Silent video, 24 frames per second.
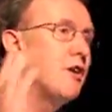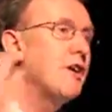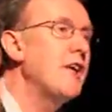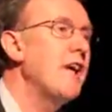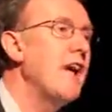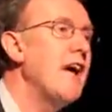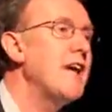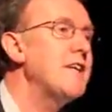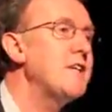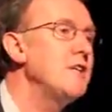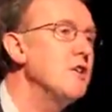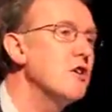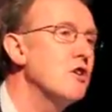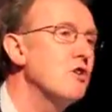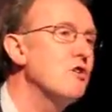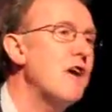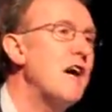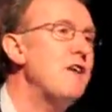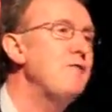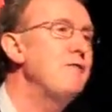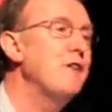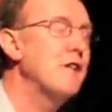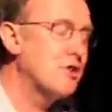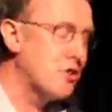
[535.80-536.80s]
For the
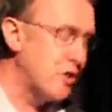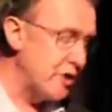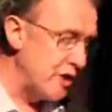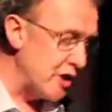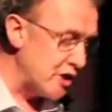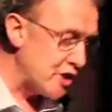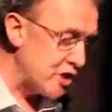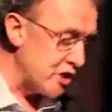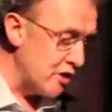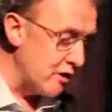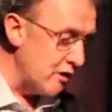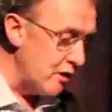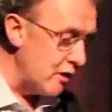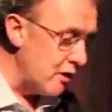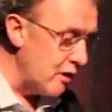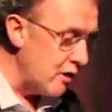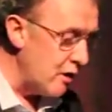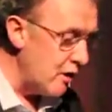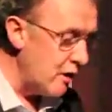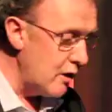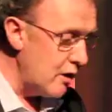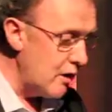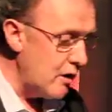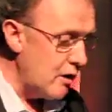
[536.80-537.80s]
ethnographic tradition,
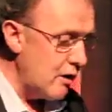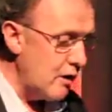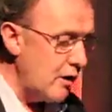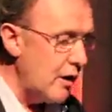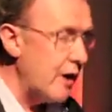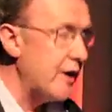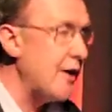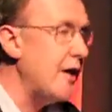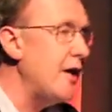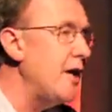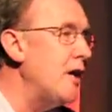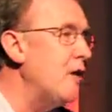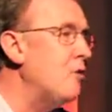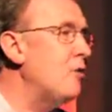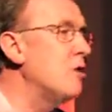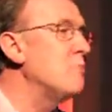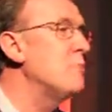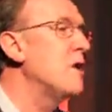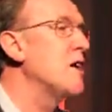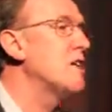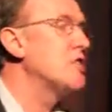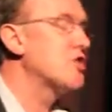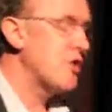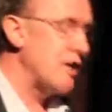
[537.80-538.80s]
and here
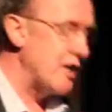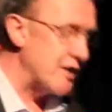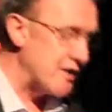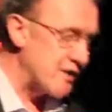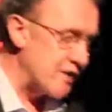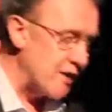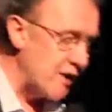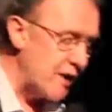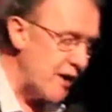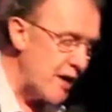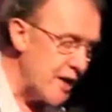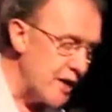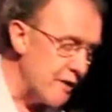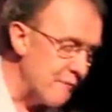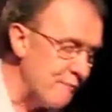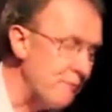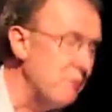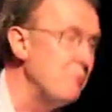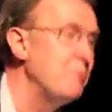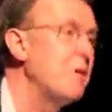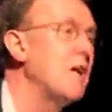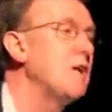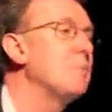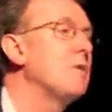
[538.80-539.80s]
we might trace the
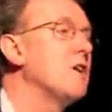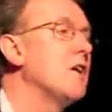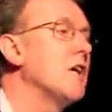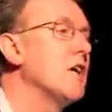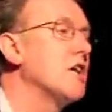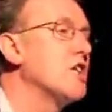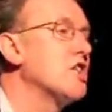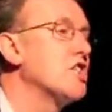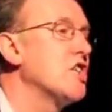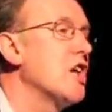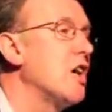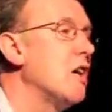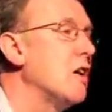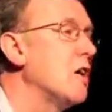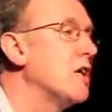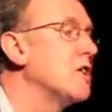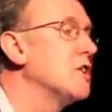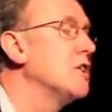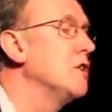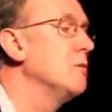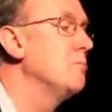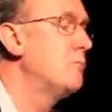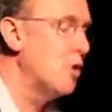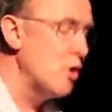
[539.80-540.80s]
line from people like
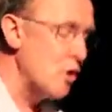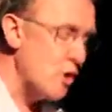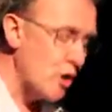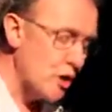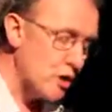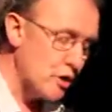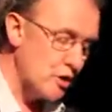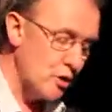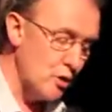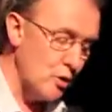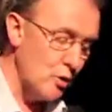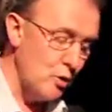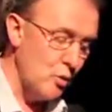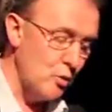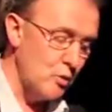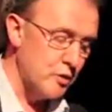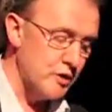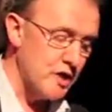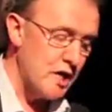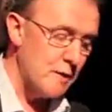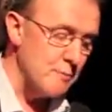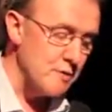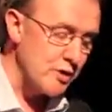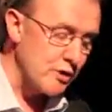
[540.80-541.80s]
Charlotte O'Brooke
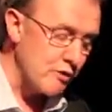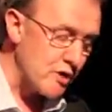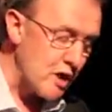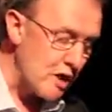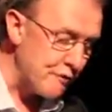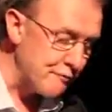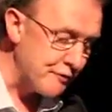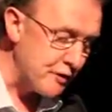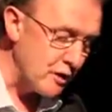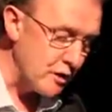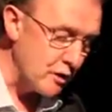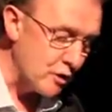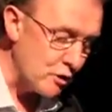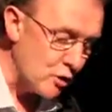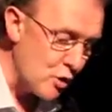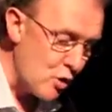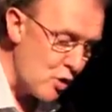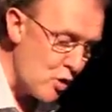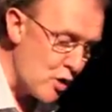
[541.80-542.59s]
to Thomas Crofton